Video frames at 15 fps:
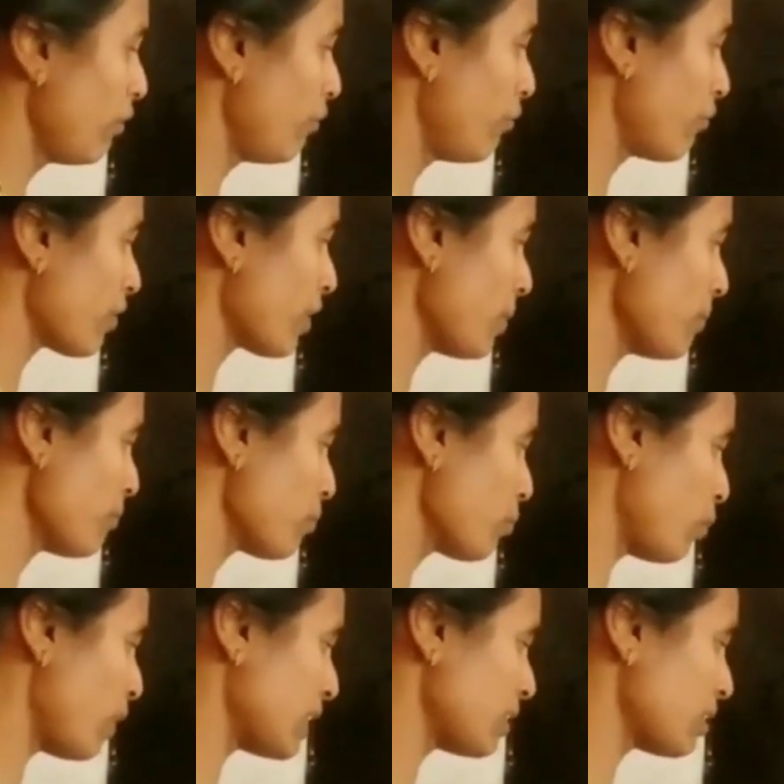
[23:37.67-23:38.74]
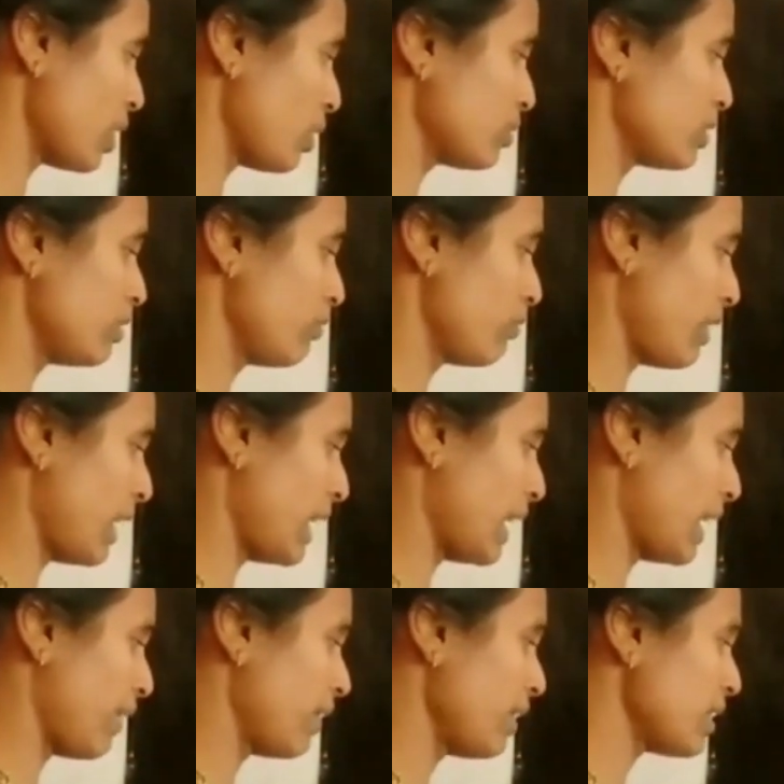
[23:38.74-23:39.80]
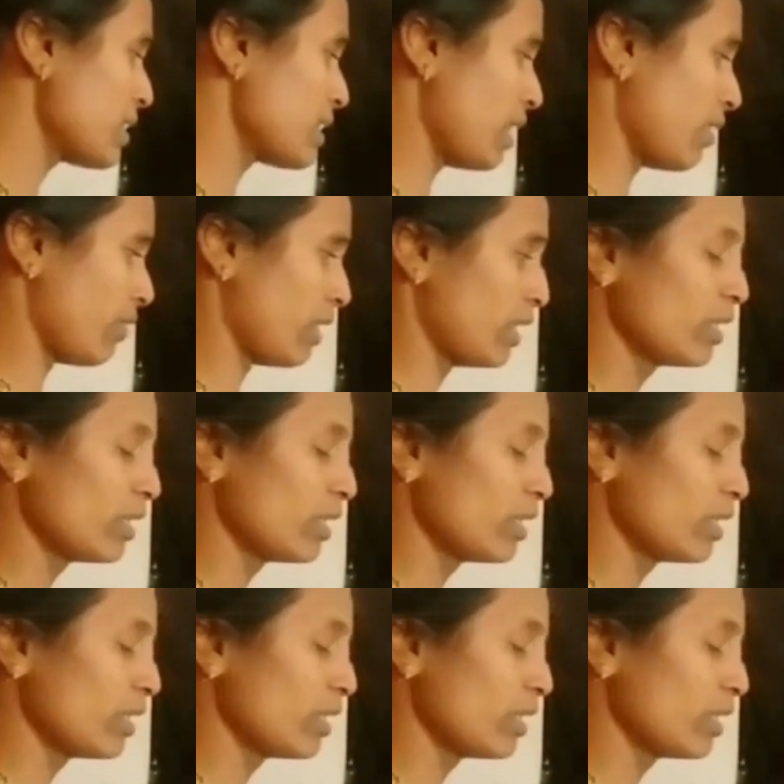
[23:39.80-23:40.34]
from 1507.